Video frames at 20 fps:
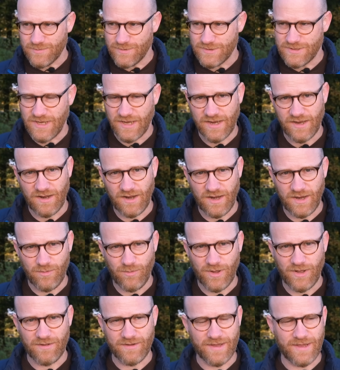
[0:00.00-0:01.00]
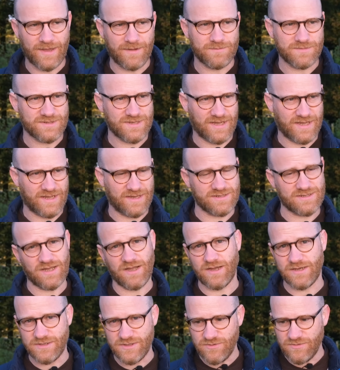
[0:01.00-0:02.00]
particularly well kept, and
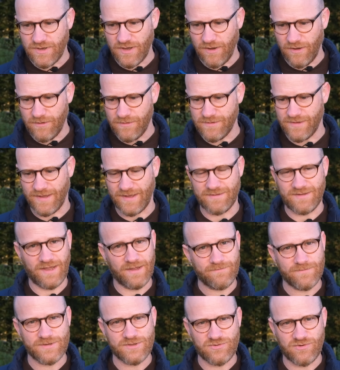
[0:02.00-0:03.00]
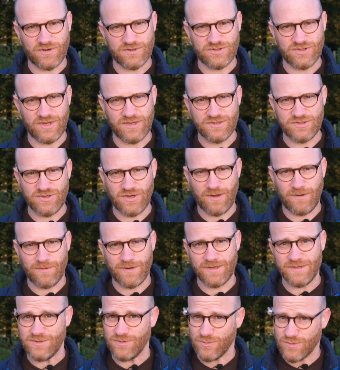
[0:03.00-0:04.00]
I do know that the infrastructure in
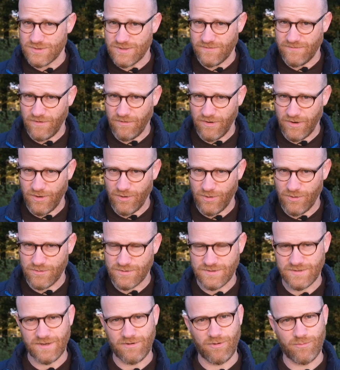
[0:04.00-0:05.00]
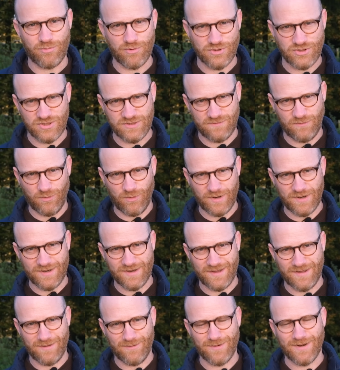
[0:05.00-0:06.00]
Germany is also very old, and there are bridges falling
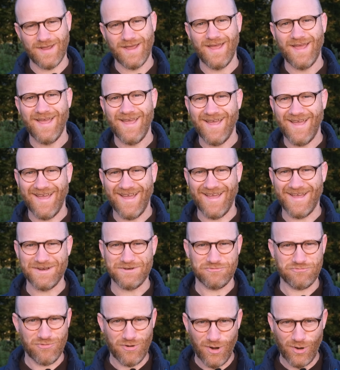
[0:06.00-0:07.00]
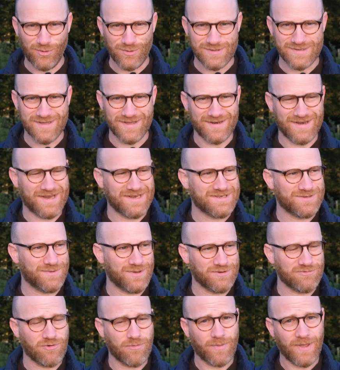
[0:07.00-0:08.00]
down and roads that need to
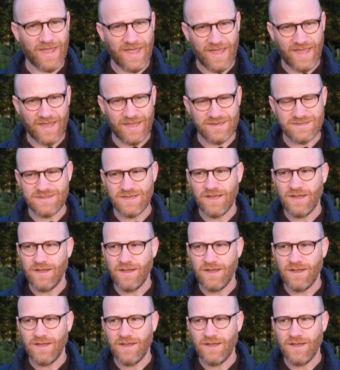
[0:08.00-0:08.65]
be repaired.